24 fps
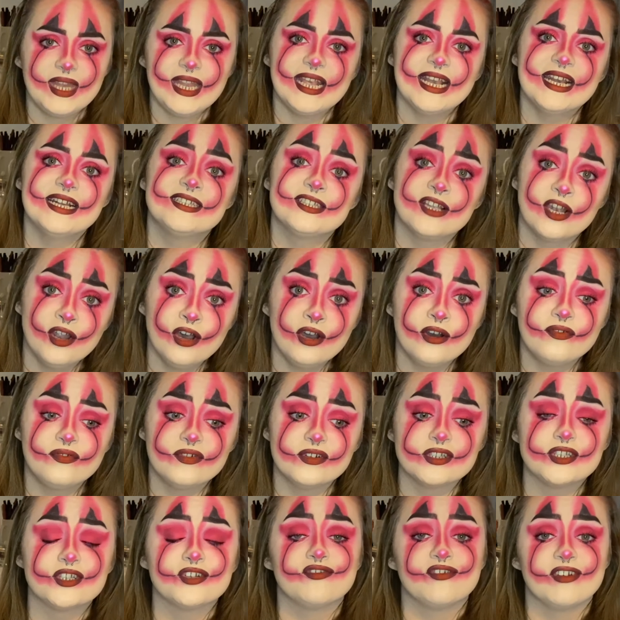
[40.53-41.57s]
It's a lot of fun
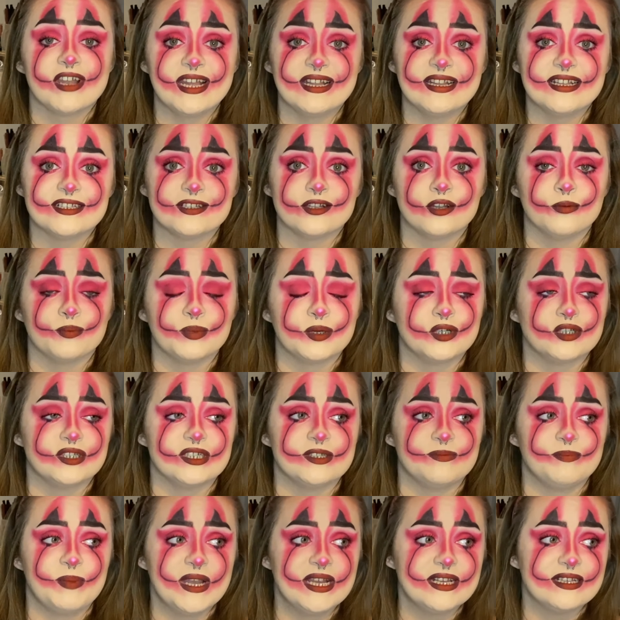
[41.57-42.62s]
to create this look because it's
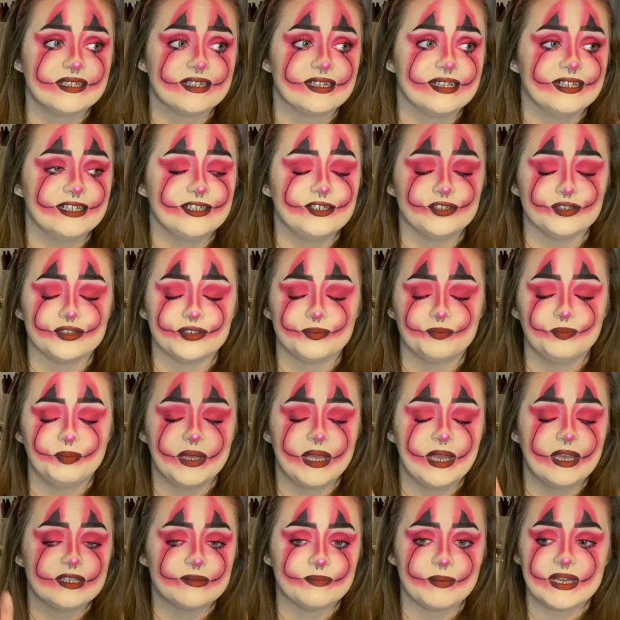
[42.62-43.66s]
basically just be
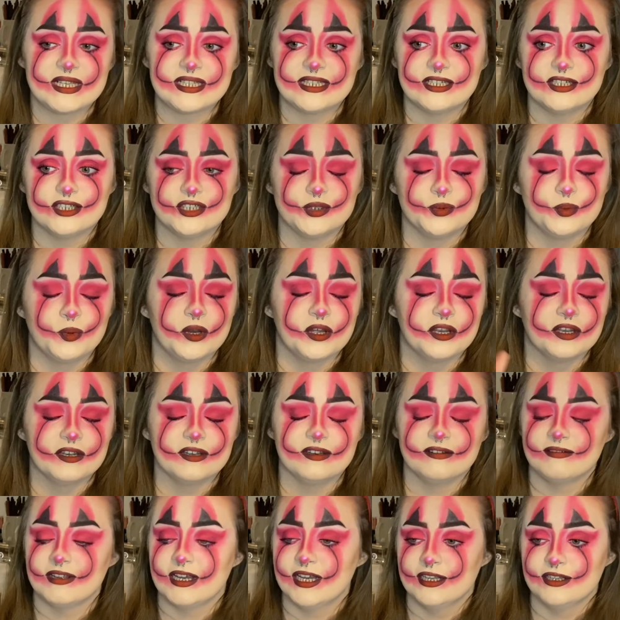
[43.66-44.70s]
as messy as you want
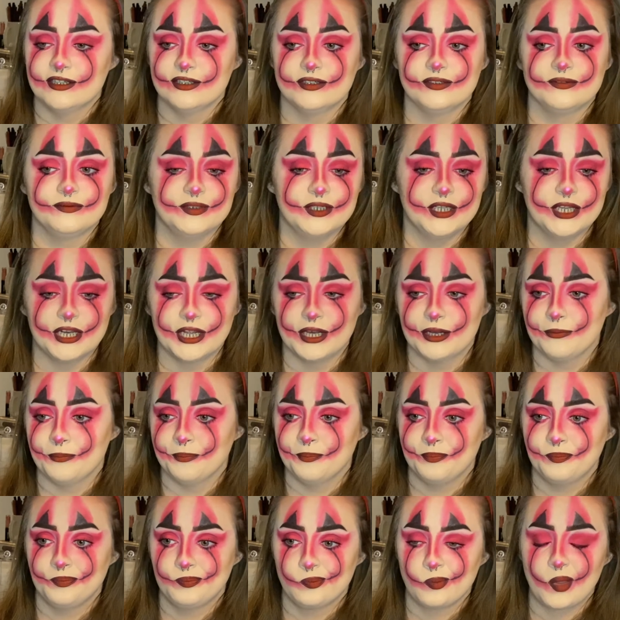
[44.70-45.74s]
and, you know,
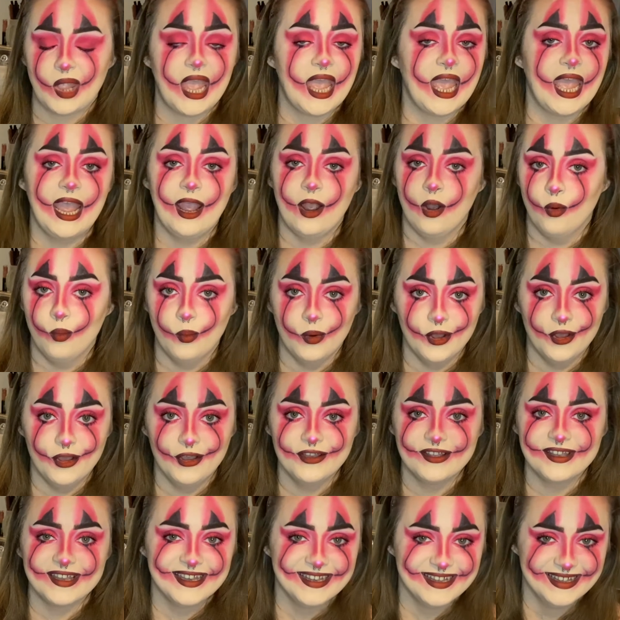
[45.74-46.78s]
it'll work.